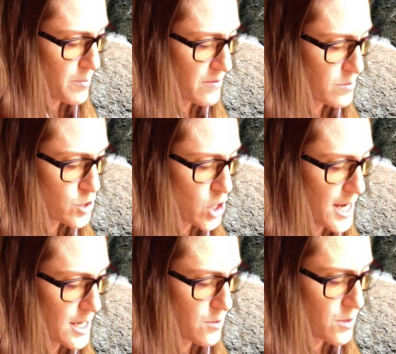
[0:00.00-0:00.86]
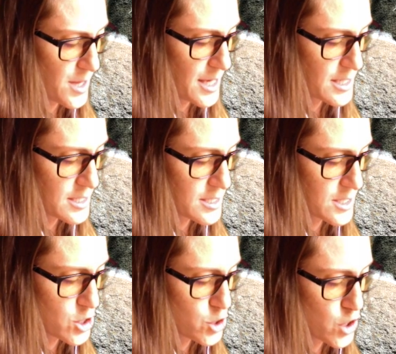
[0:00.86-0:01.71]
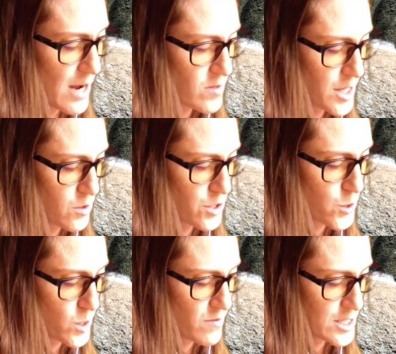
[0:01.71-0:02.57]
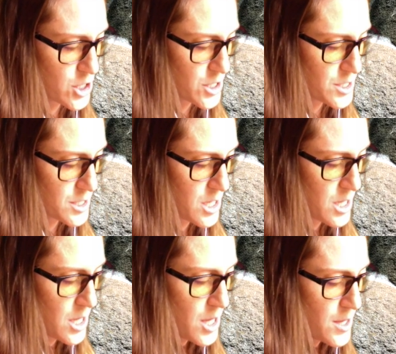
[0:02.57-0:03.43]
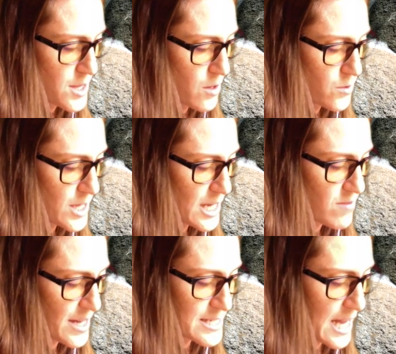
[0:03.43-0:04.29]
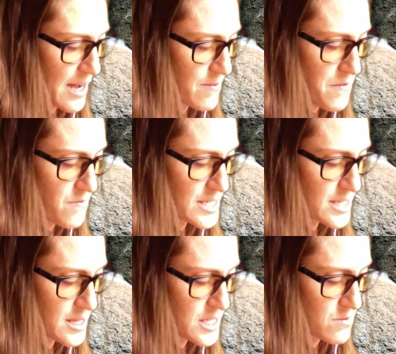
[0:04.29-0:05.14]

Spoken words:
me from trying new things, such as traveling or new adventures. The only advice I have for facing this